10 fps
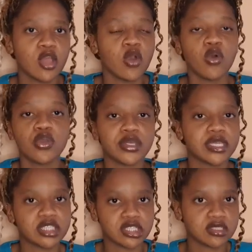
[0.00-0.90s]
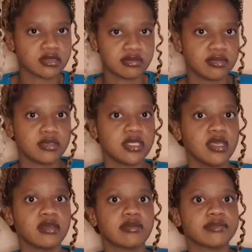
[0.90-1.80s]
or you can just
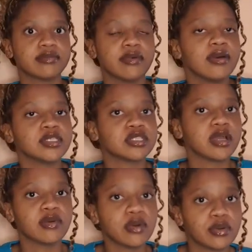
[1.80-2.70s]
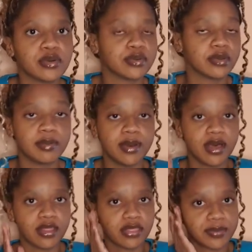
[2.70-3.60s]
take a shower or a bath
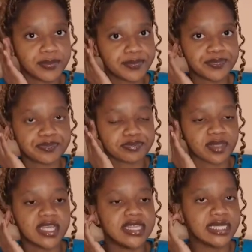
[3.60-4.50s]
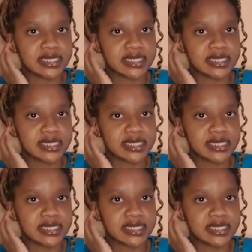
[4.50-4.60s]
and then